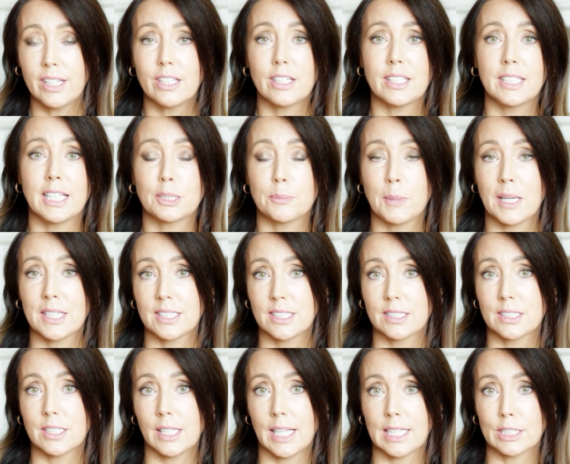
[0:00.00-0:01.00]
You can expect it
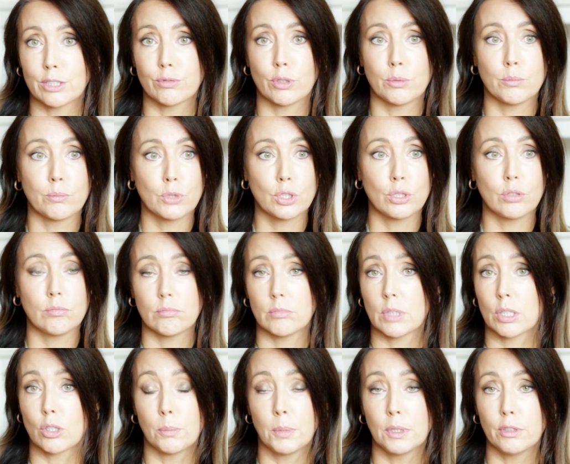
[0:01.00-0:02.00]
to last from
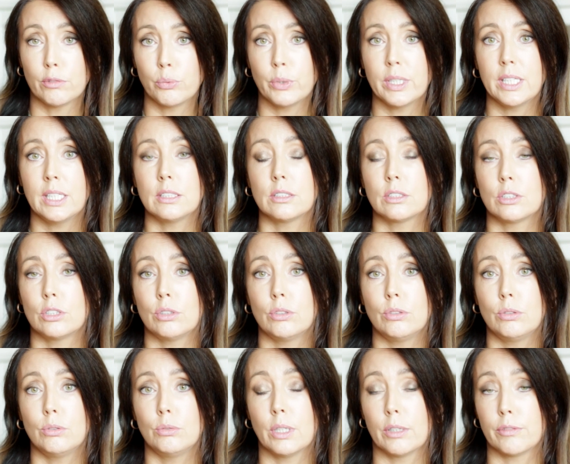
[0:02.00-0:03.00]
a couple of weeks
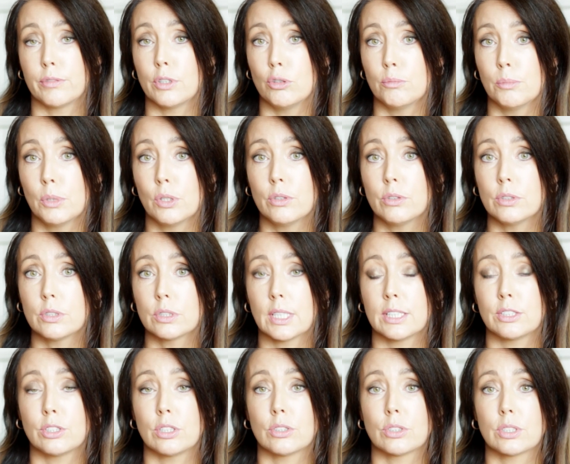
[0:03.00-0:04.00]
to a few months
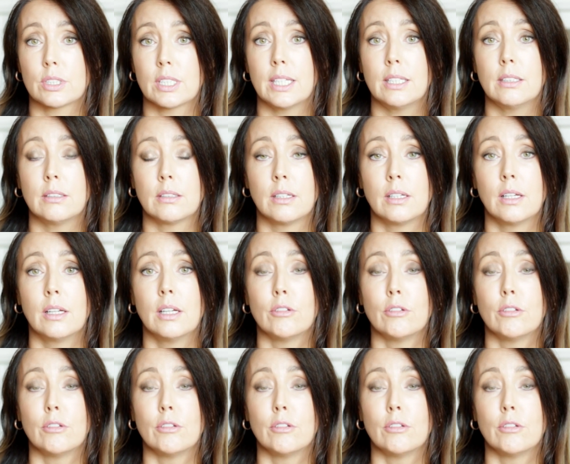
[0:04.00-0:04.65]
as your skin